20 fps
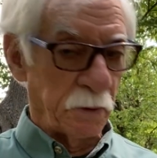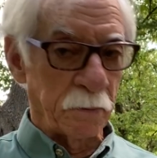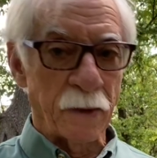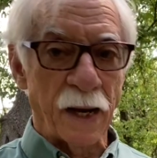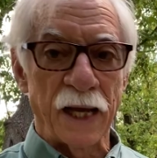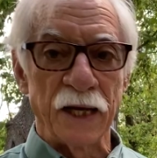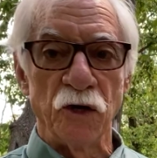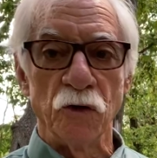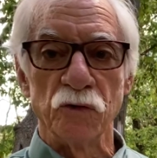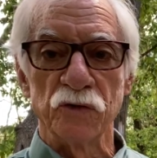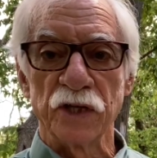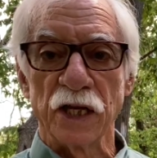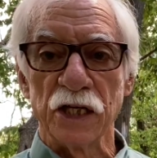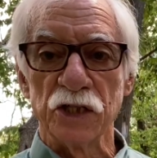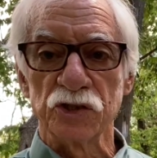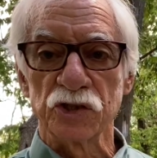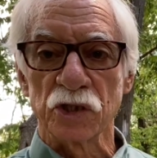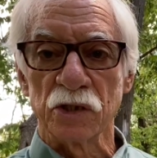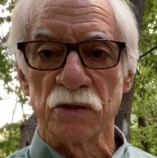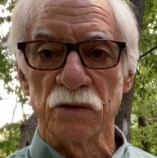my
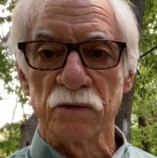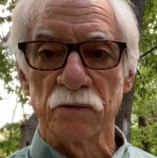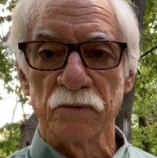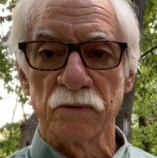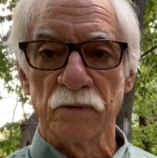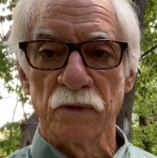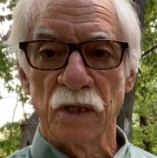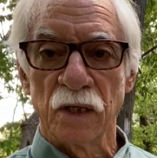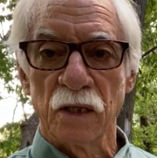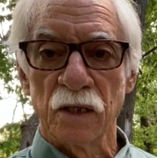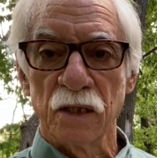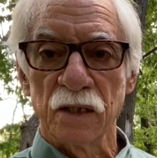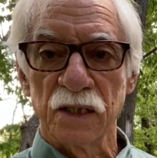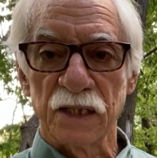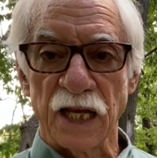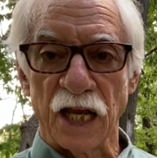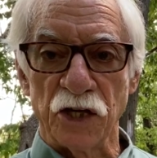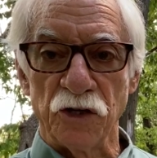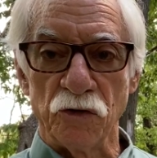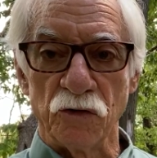notation.
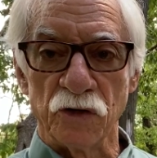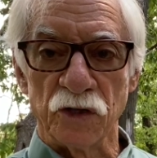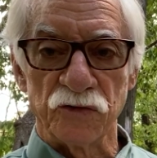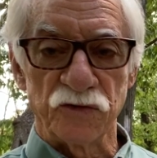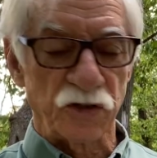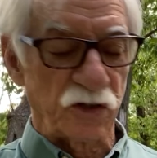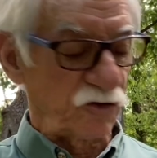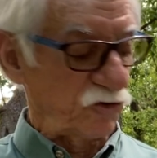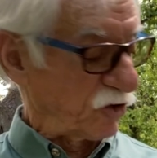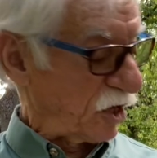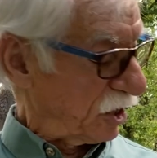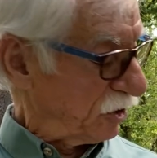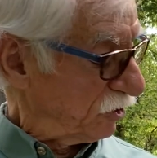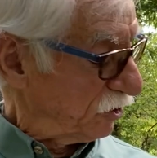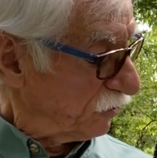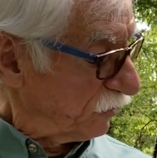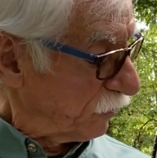10 units exchanges